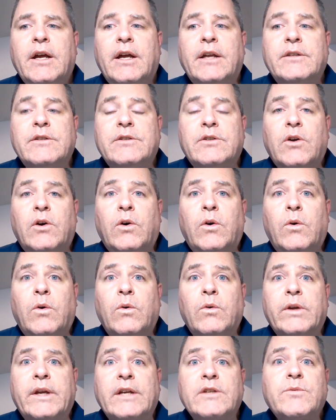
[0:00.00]
And
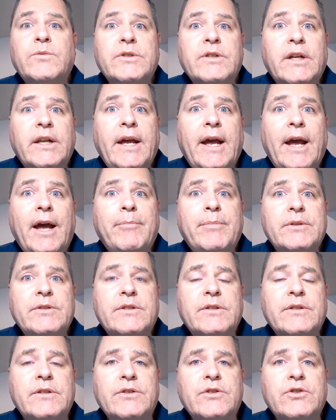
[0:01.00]
so, guess what's going to happen
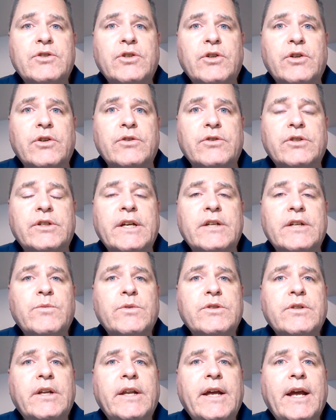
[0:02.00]
to this church? Guess
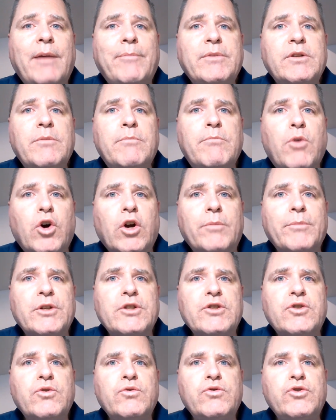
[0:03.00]
what's going to happen to
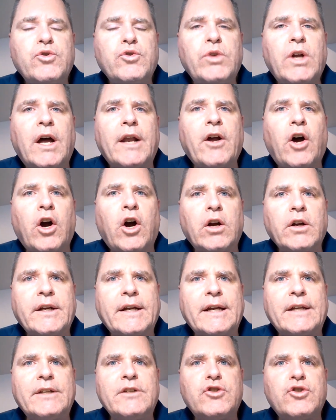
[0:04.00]
Mormons who do not
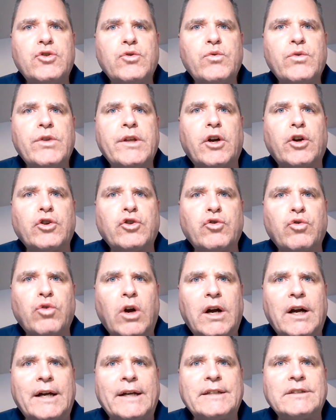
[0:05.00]
hearken to their
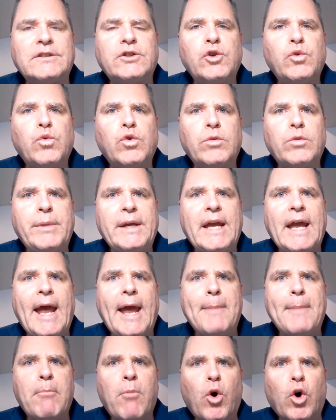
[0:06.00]
Christ, who will be
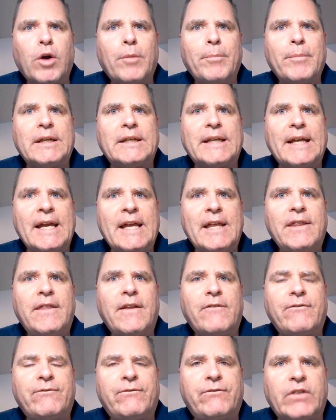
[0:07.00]
a Mormon in
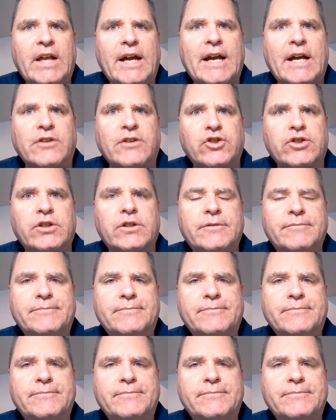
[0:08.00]
the flesh?